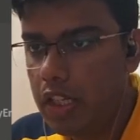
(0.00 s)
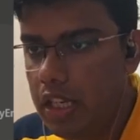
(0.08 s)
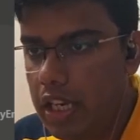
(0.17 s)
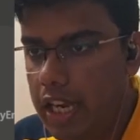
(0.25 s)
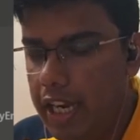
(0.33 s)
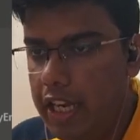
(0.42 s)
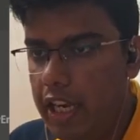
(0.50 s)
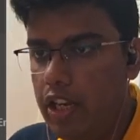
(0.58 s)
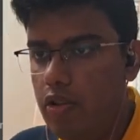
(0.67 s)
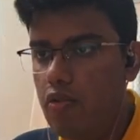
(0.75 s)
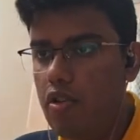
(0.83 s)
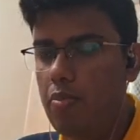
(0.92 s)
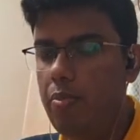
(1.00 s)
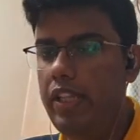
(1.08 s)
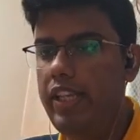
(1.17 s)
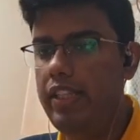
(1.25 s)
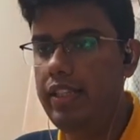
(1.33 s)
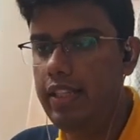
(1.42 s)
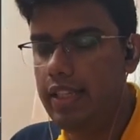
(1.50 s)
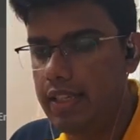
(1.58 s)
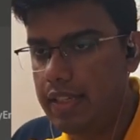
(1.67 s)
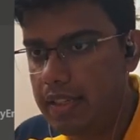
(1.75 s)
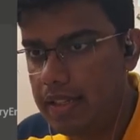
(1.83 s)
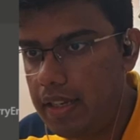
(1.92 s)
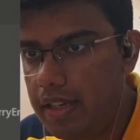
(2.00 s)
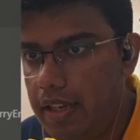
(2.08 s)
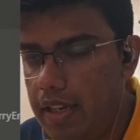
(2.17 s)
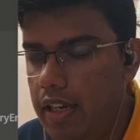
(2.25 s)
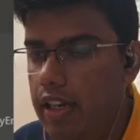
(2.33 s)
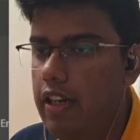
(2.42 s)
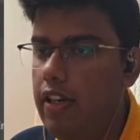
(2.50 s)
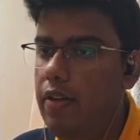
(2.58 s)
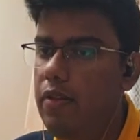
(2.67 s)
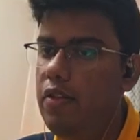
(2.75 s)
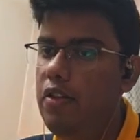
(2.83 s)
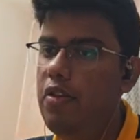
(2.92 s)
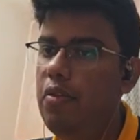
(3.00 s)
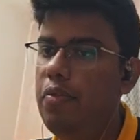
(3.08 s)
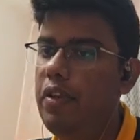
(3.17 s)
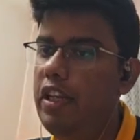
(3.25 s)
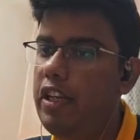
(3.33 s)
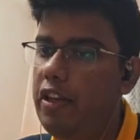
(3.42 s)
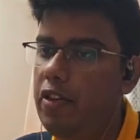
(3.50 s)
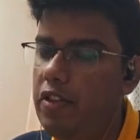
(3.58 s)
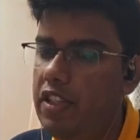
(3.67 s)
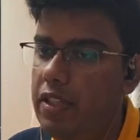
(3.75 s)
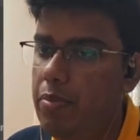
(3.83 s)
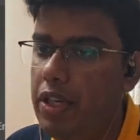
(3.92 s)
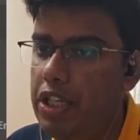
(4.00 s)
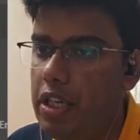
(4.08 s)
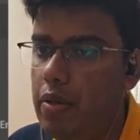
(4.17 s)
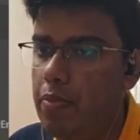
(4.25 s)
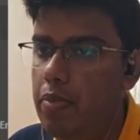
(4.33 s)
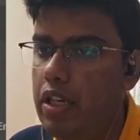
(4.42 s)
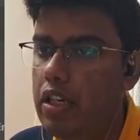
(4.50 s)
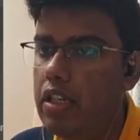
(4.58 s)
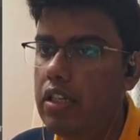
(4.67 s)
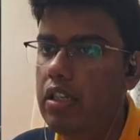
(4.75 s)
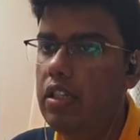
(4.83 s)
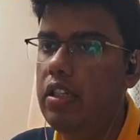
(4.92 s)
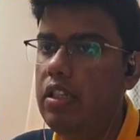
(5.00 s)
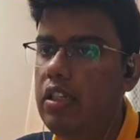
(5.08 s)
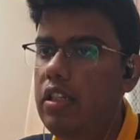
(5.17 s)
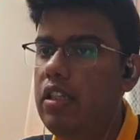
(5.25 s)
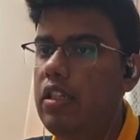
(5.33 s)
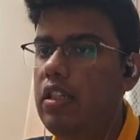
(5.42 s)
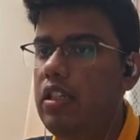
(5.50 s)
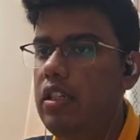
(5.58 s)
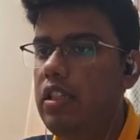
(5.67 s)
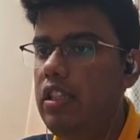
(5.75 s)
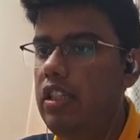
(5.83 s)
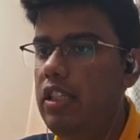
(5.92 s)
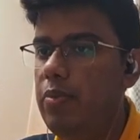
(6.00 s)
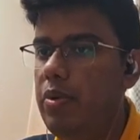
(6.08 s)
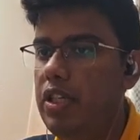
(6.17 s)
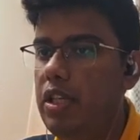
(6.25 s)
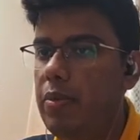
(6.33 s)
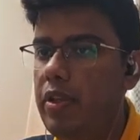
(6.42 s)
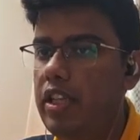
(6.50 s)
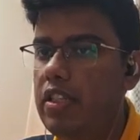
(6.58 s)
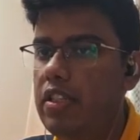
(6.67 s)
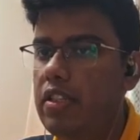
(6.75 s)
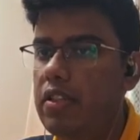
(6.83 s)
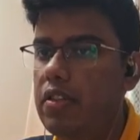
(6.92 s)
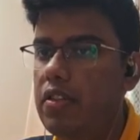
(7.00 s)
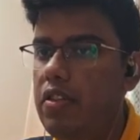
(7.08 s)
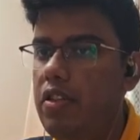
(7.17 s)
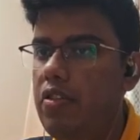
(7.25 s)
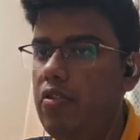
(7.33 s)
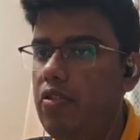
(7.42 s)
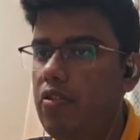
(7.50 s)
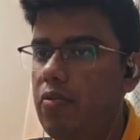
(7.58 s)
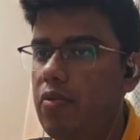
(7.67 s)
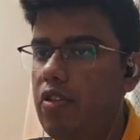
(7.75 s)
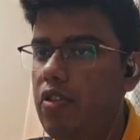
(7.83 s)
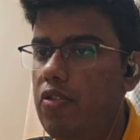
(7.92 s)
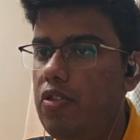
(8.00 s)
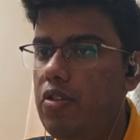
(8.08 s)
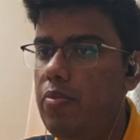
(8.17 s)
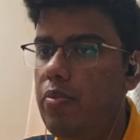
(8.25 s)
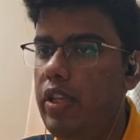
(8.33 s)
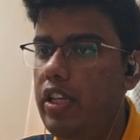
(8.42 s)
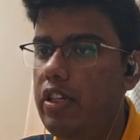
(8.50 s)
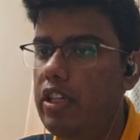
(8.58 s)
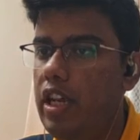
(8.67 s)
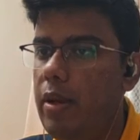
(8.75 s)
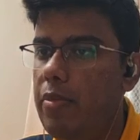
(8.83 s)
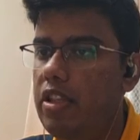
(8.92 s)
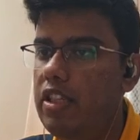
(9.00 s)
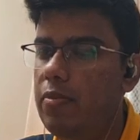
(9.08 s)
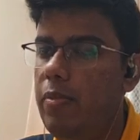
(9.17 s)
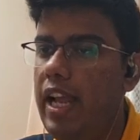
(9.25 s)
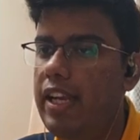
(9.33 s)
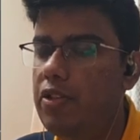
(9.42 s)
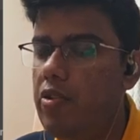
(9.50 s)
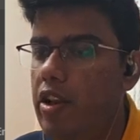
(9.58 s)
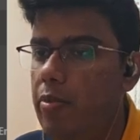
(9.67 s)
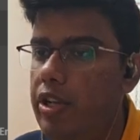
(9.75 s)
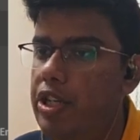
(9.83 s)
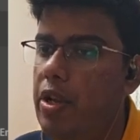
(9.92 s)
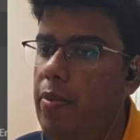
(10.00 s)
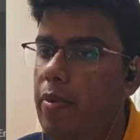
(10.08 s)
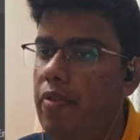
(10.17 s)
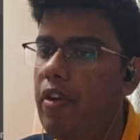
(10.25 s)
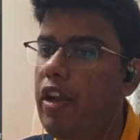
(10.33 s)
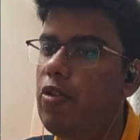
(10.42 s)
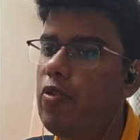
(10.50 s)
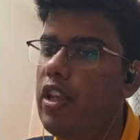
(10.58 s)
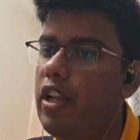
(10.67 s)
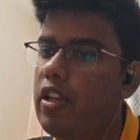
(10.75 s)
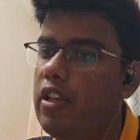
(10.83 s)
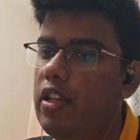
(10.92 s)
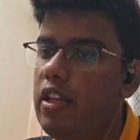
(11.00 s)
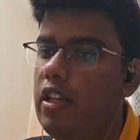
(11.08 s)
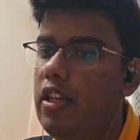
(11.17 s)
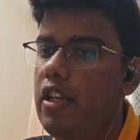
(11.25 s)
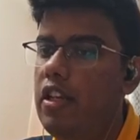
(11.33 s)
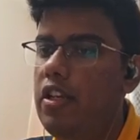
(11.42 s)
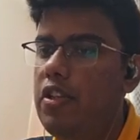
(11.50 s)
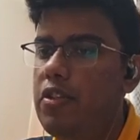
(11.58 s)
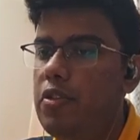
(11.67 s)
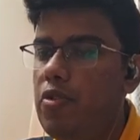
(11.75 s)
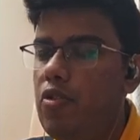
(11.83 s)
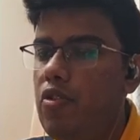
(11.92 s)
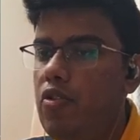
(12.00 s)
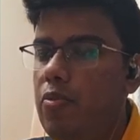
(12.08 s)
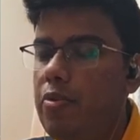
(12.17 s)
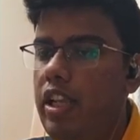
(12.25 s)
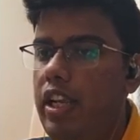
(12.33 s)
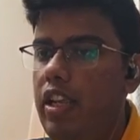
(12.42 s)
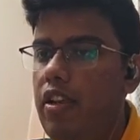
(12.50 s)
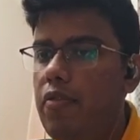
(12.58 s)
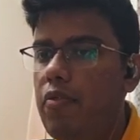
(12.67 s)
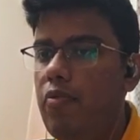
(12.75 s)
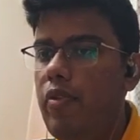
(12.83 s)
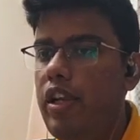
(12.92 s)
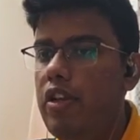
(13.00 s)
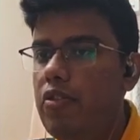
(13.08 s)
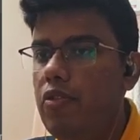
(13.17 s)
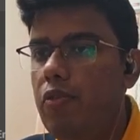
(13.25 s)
I kind of want to play this to fianchetto this bishop, but this bishop gets, close to being trapped. This black square bishop, if I do that. So thinking of a way to